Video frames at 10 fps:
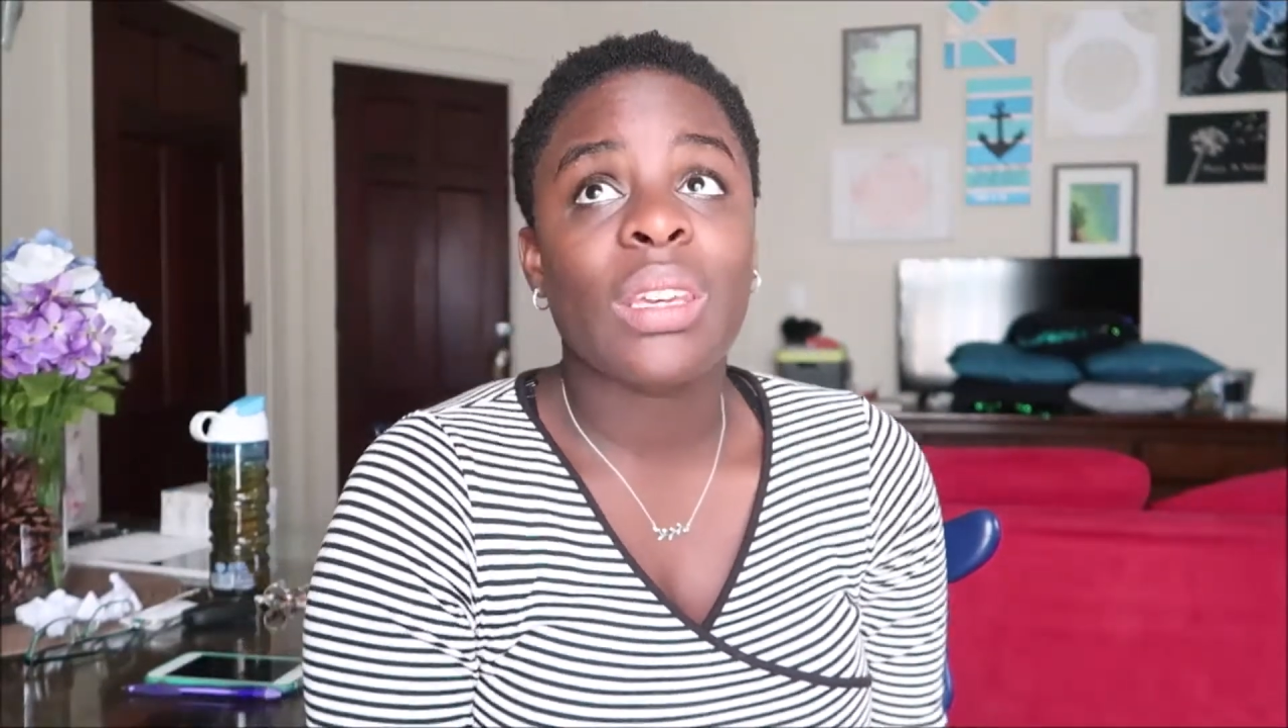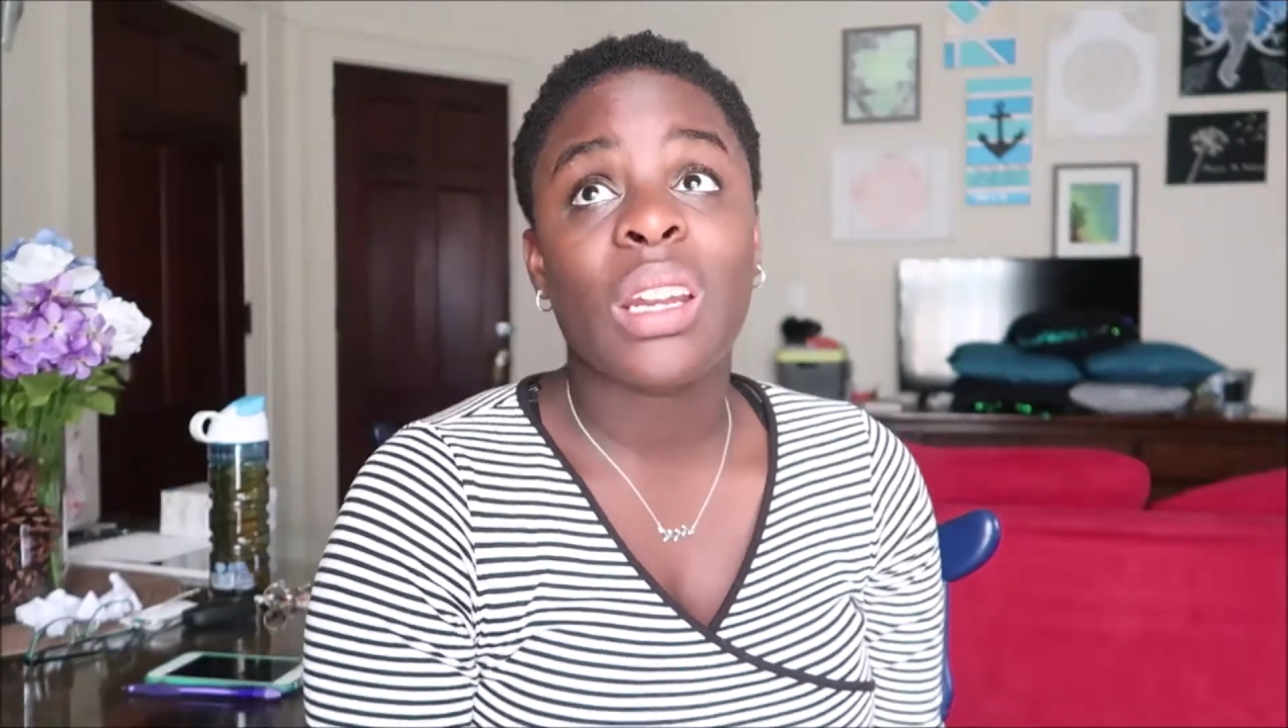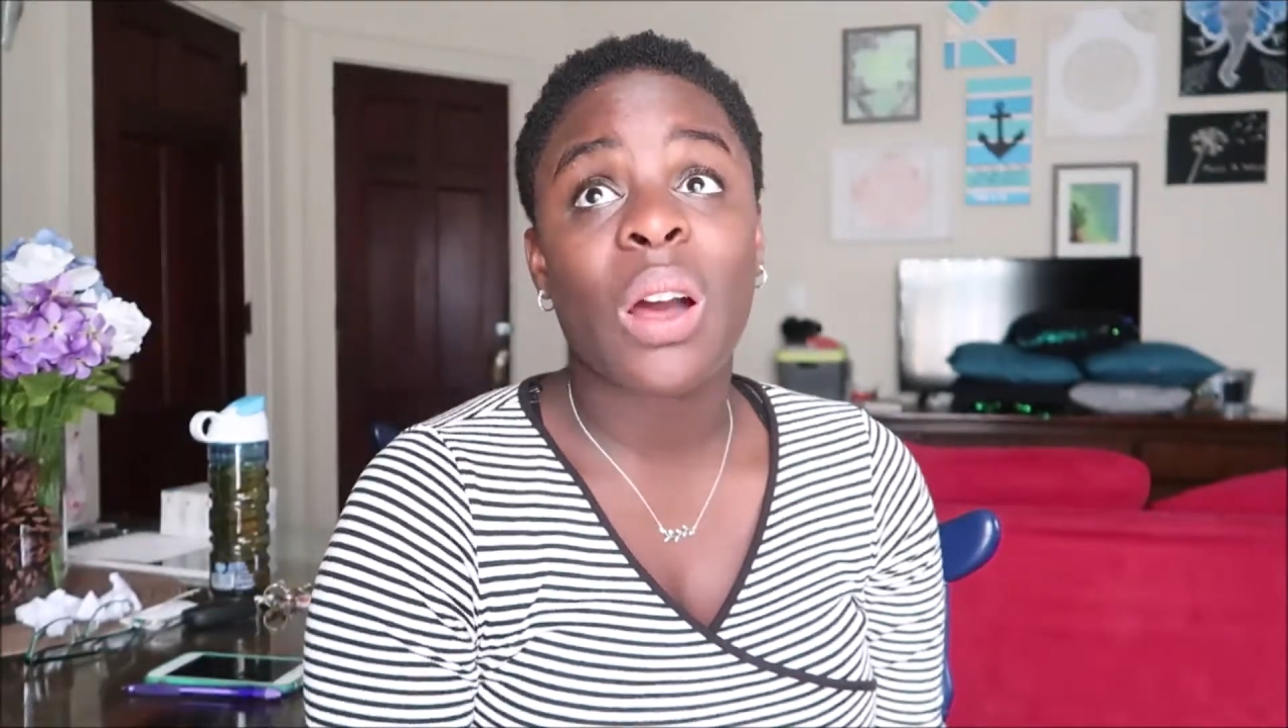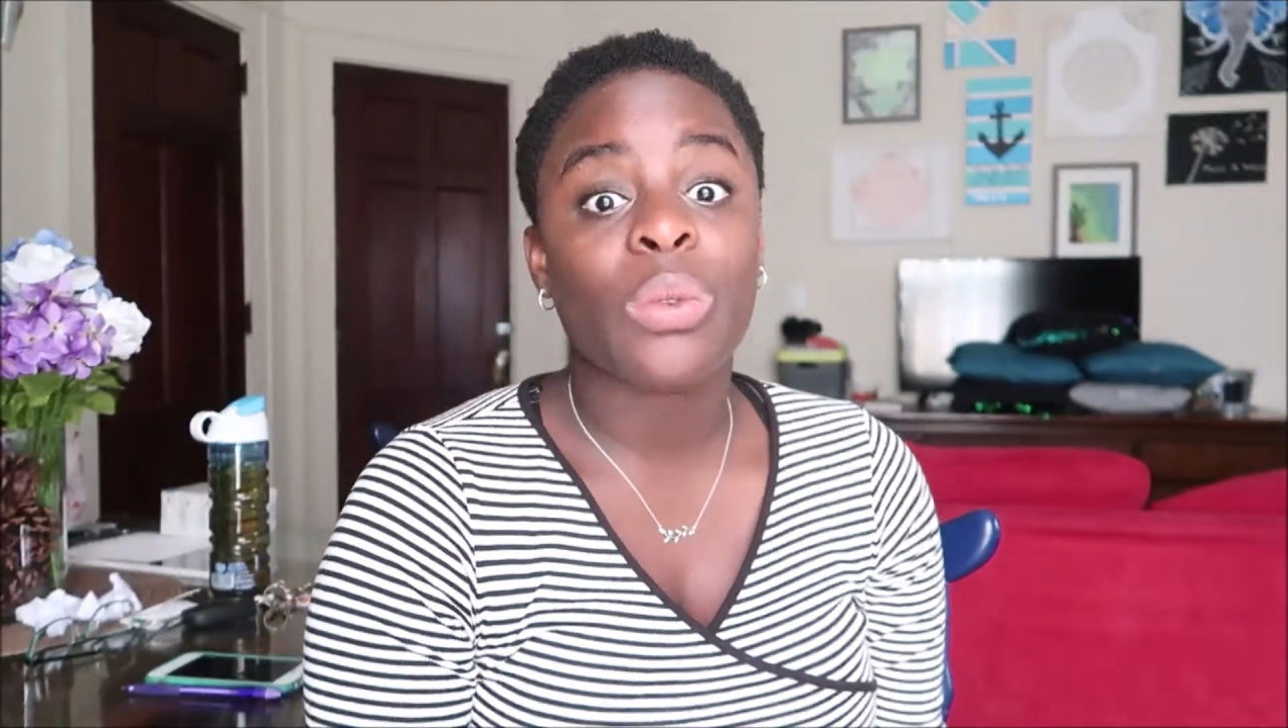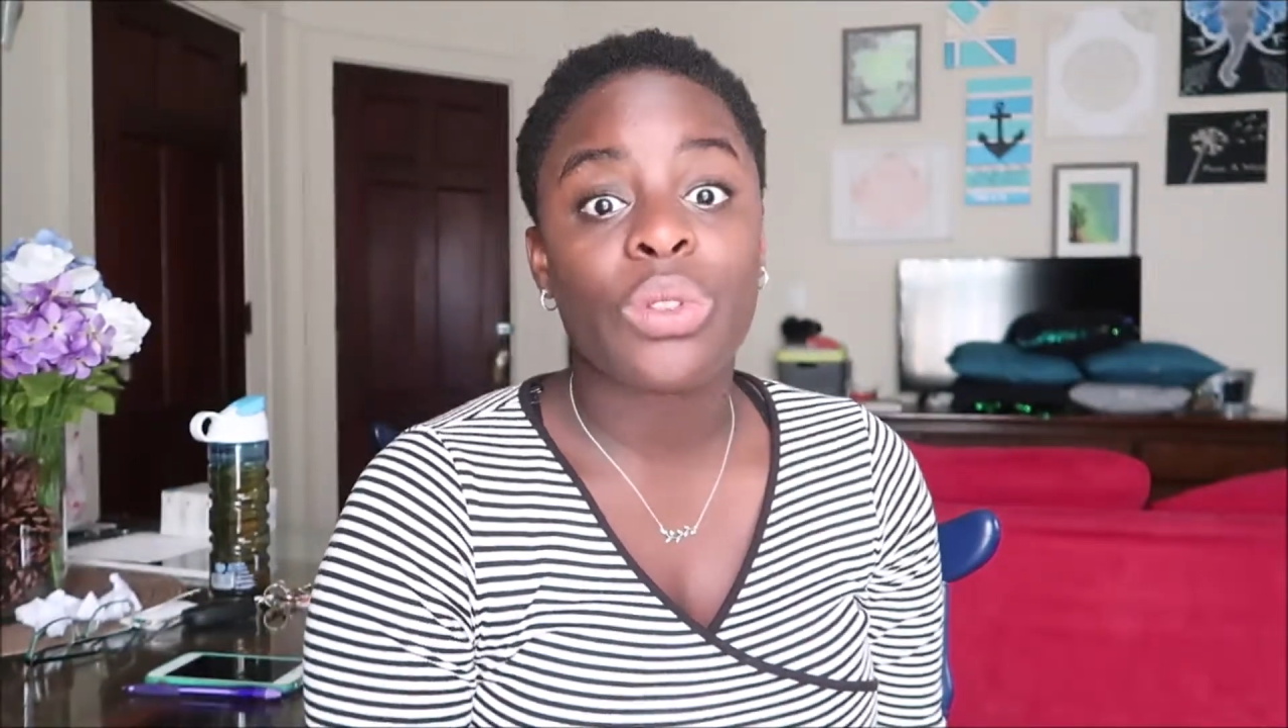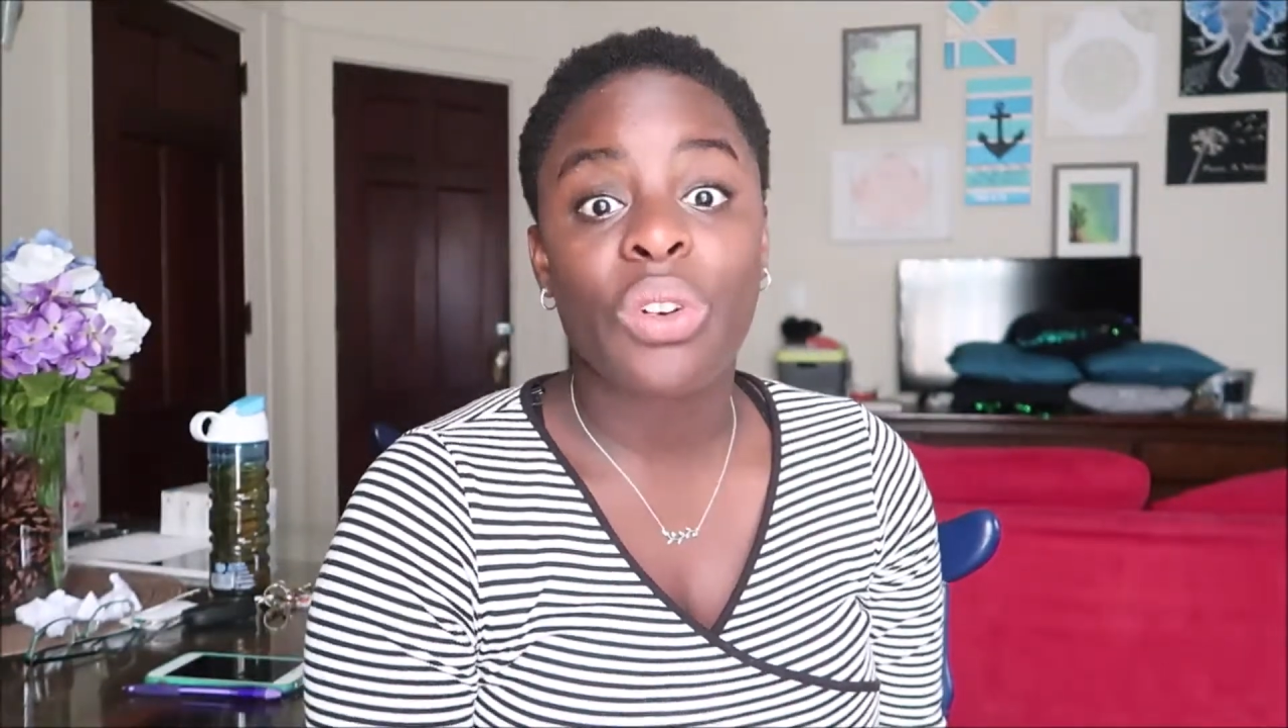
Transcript: there and I would just